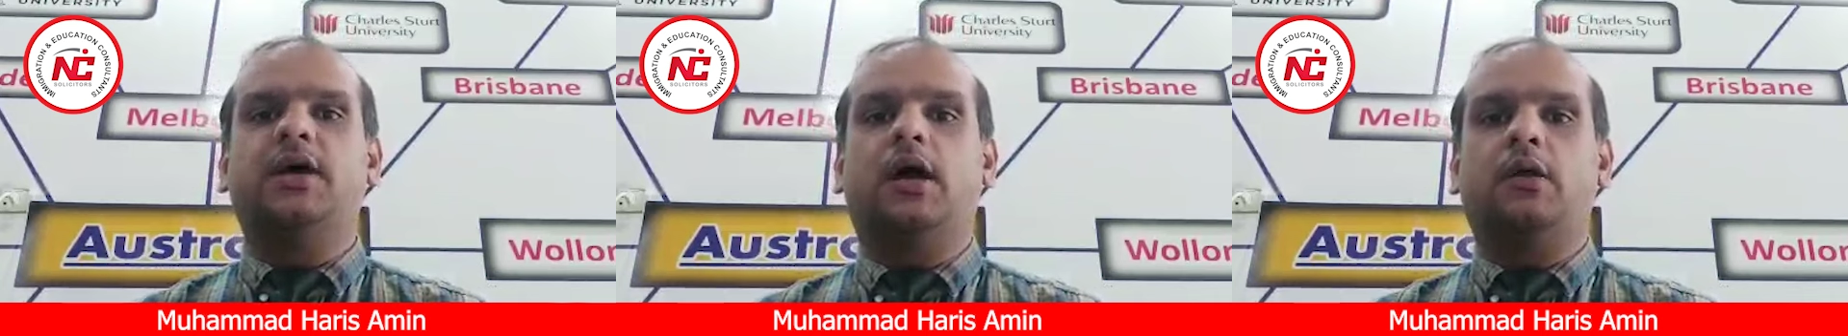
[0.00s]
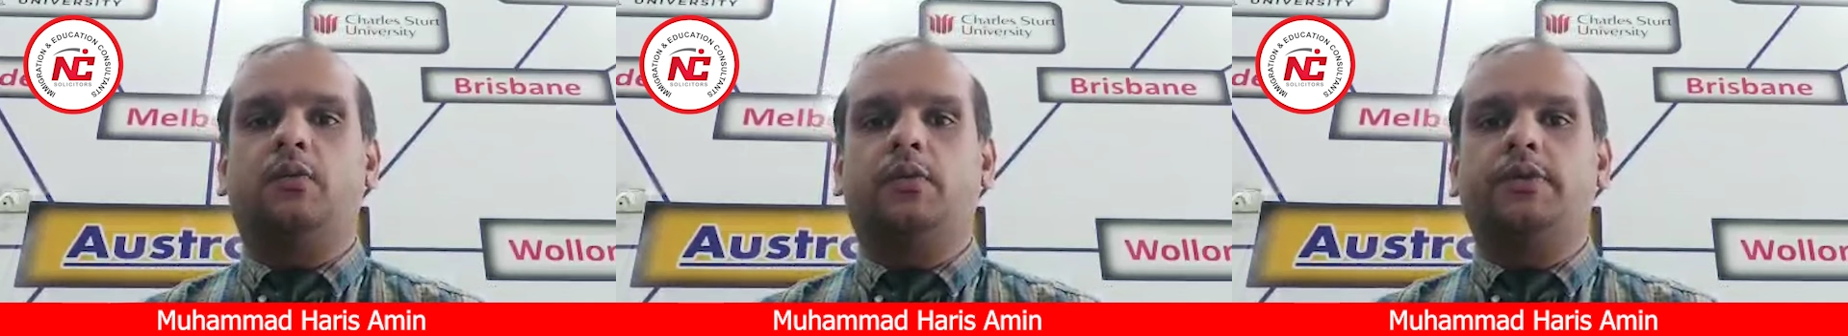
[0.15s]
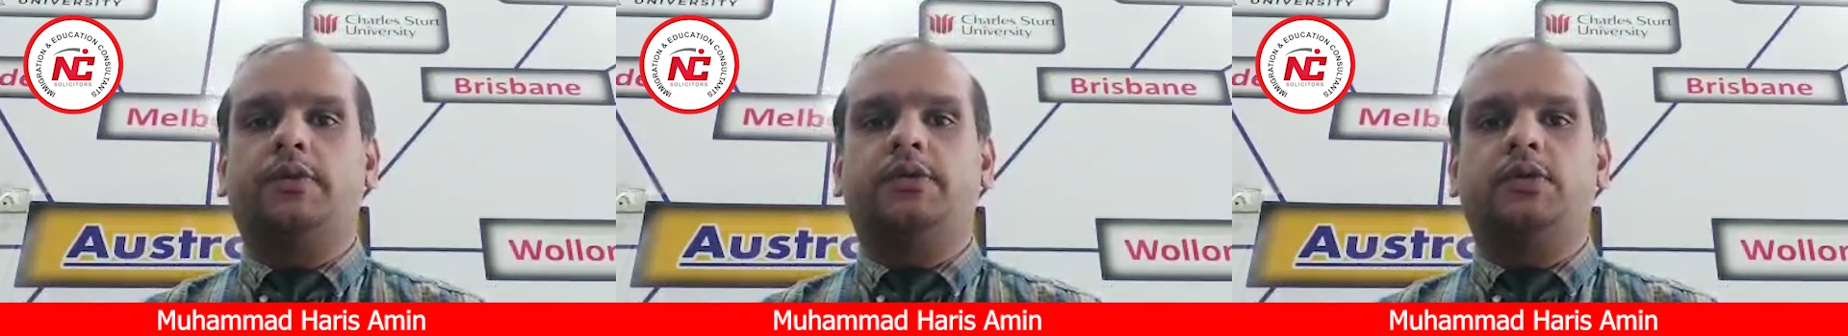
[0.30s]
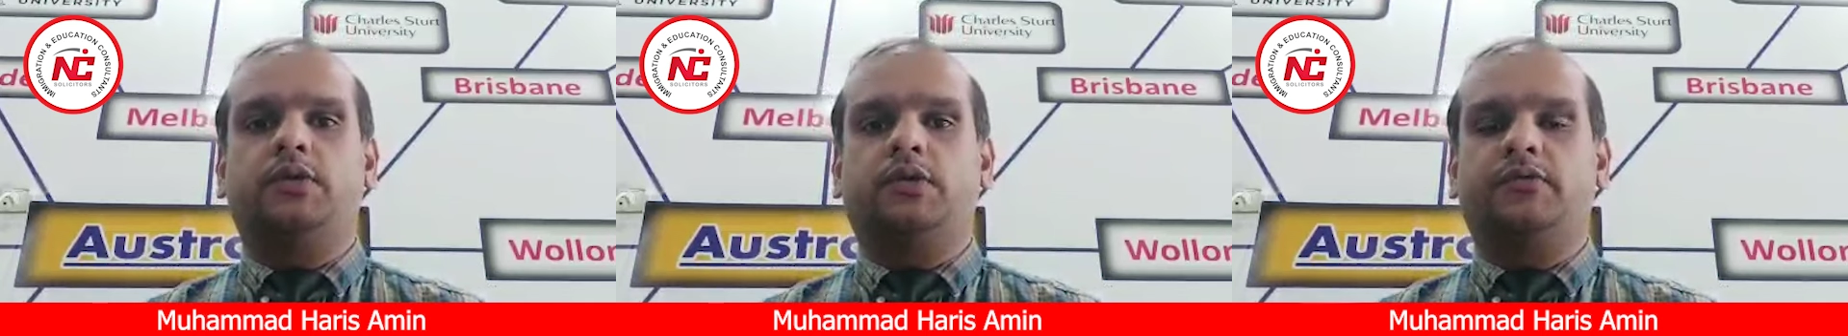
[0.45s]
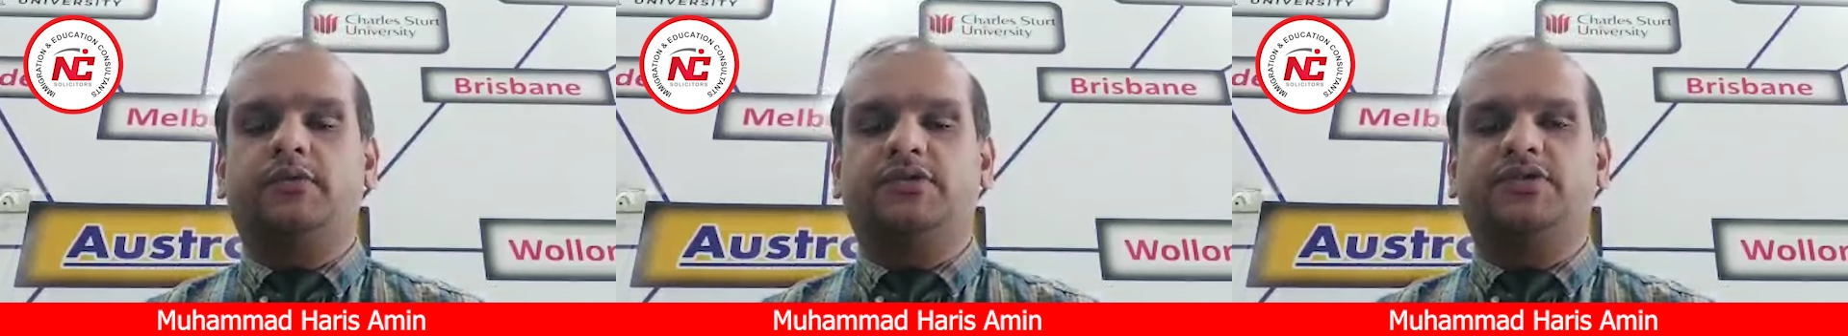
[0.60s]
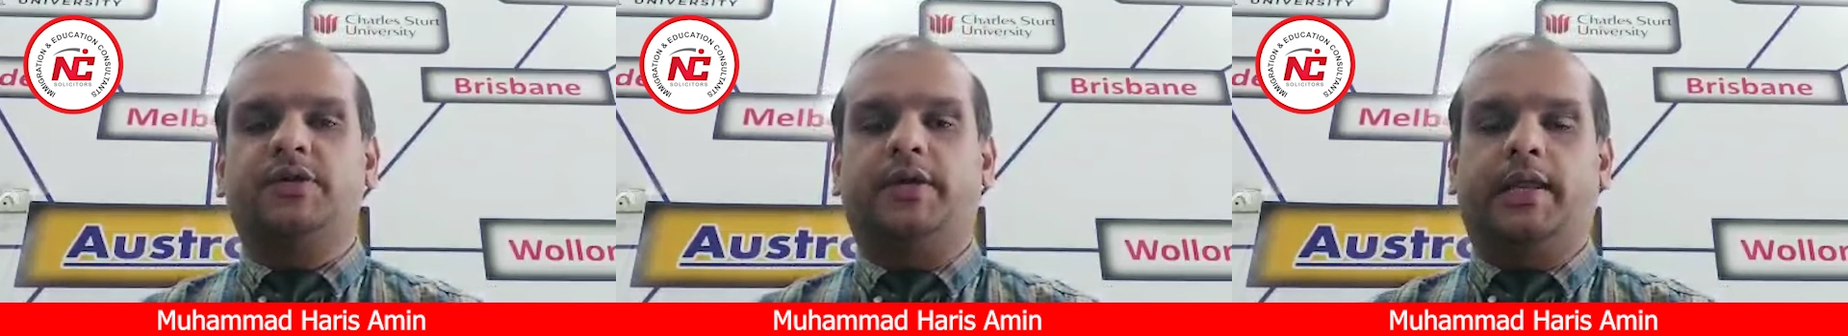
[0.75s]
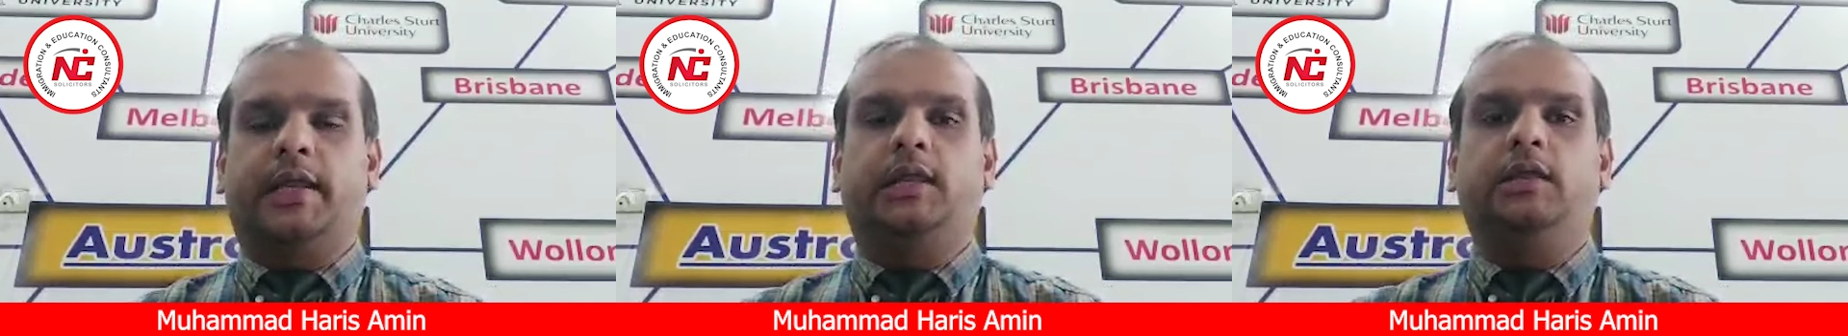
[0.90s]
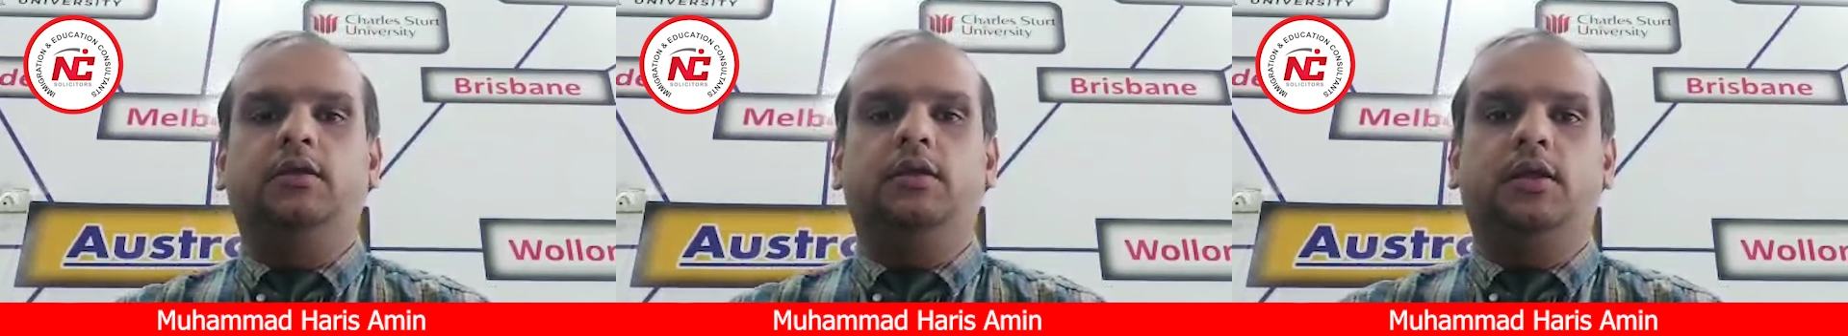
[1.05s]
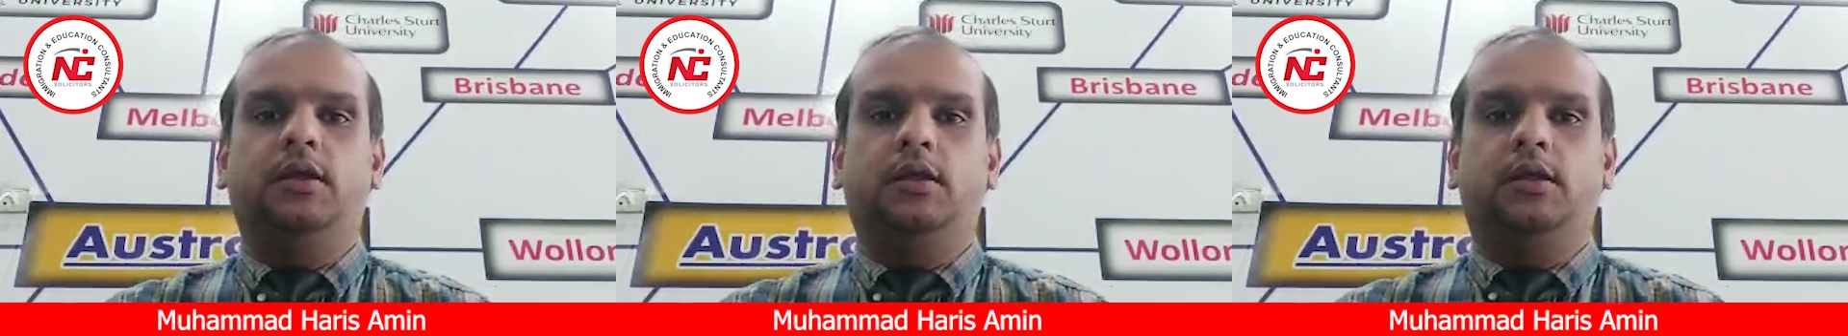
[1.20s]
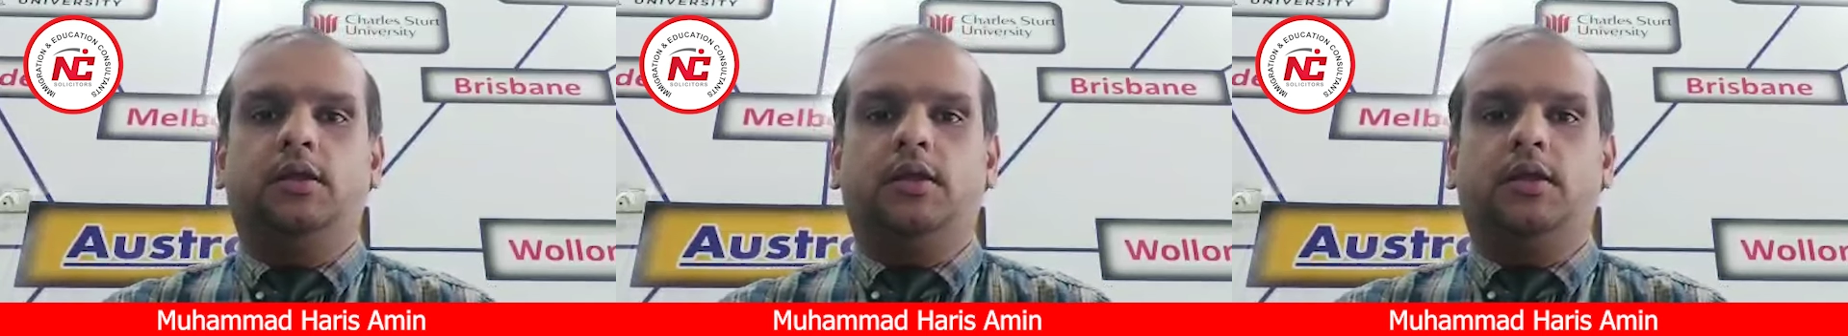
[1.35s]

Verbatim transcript: Darwin University,